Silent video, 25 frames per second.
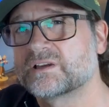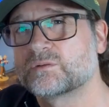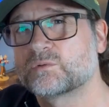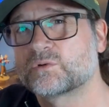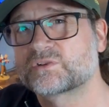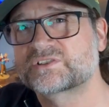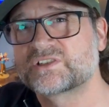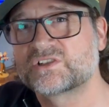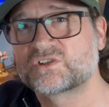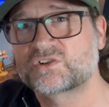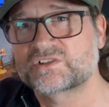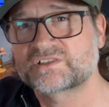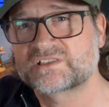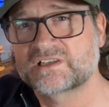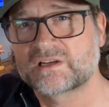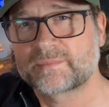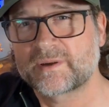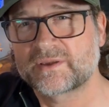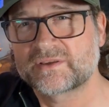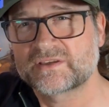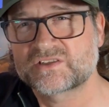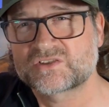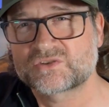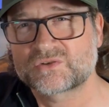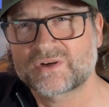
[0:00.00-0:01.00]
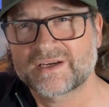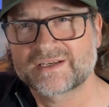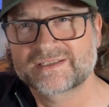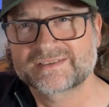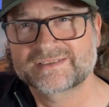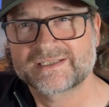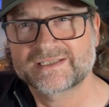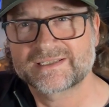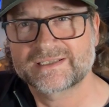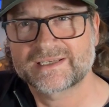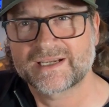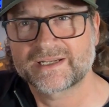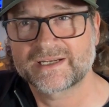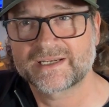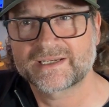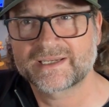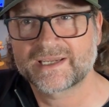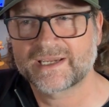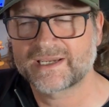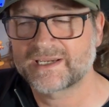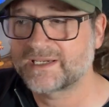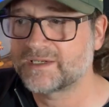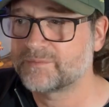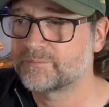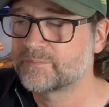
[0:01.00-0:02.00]
what's interesting about this track is it kind of
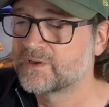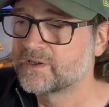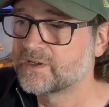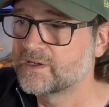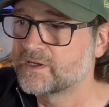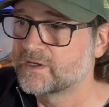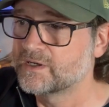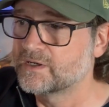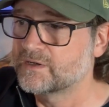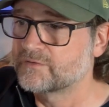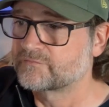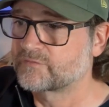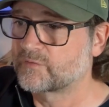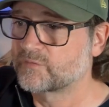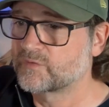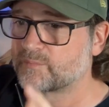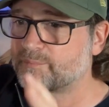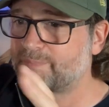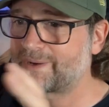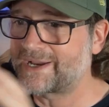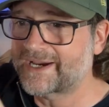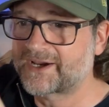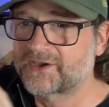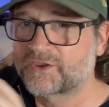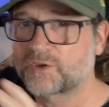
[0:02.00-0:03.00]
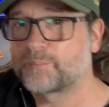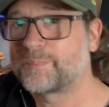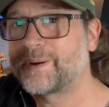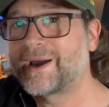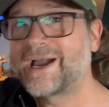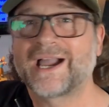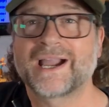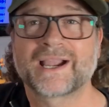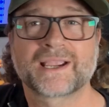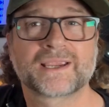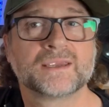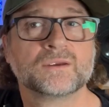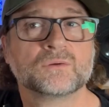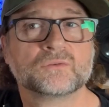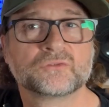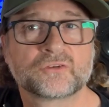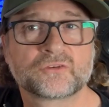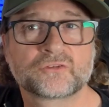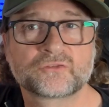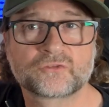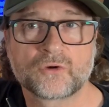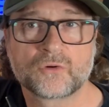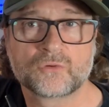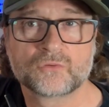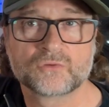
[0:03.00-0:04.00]
came from the back of the pack. It was a
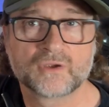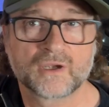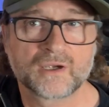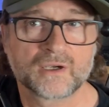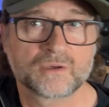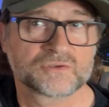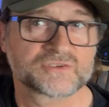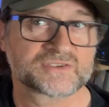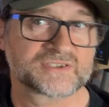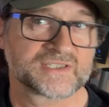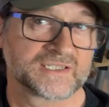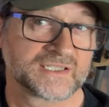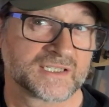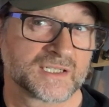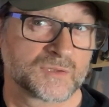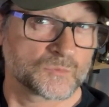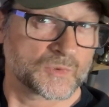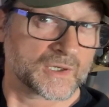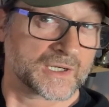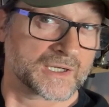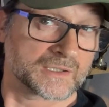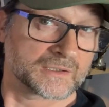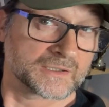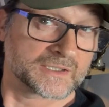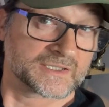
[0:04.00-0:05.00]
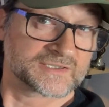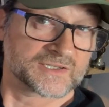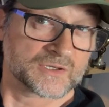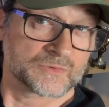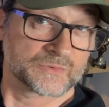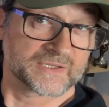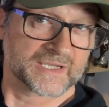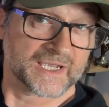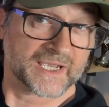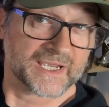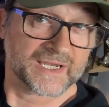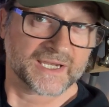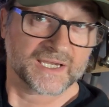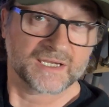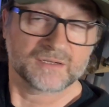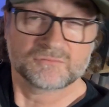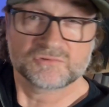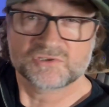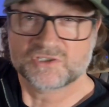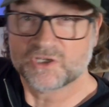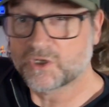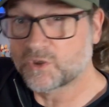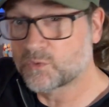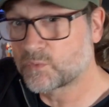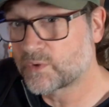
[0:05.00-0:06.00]
song that I was thinking, well, it's okay.
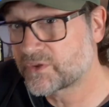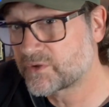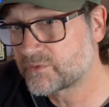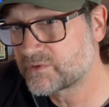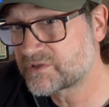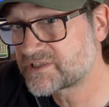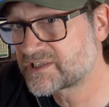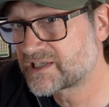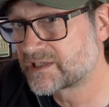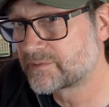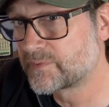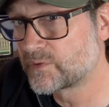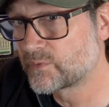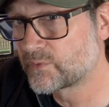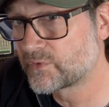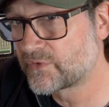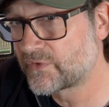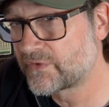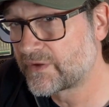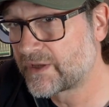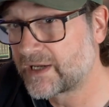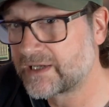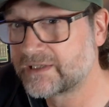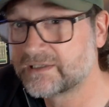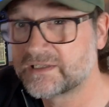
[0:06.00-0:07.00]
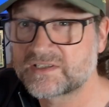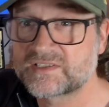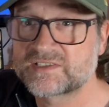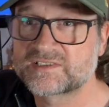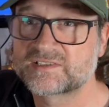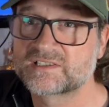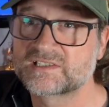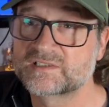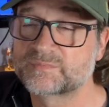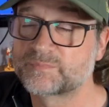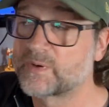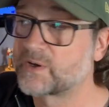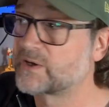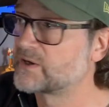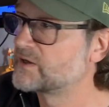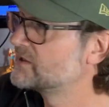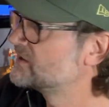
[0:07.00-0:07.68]
Don't know whether it's going to be one of the A-listers, but